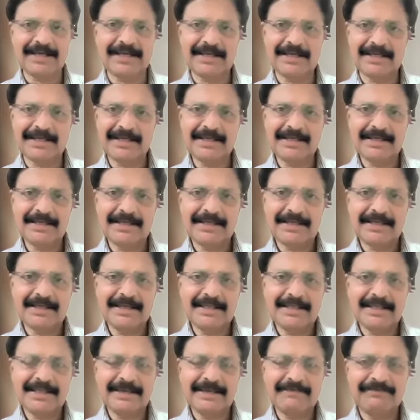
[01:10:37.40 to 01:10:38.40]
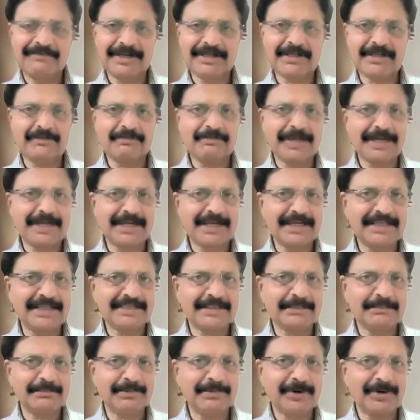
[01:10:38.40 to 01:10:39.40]
why the effect of
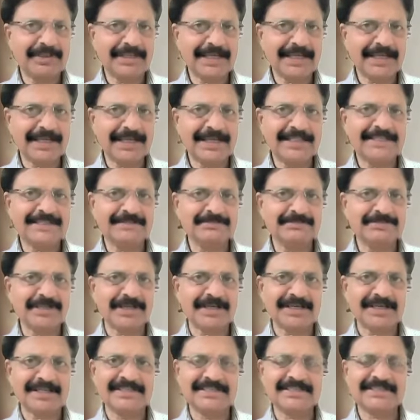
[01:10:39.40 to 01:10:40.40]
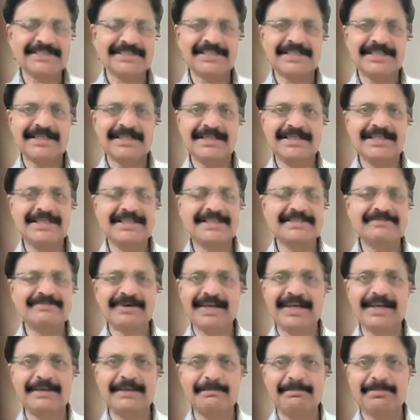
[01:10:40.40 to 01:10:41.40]
magnesium on the calcium channels is
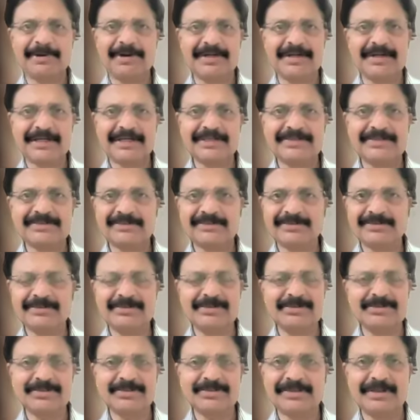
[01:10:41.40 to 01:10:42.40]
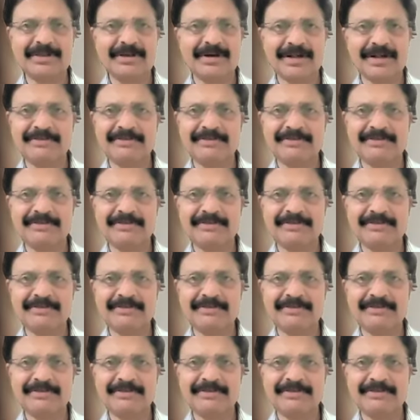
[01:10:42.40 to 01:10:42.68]
very important. So you should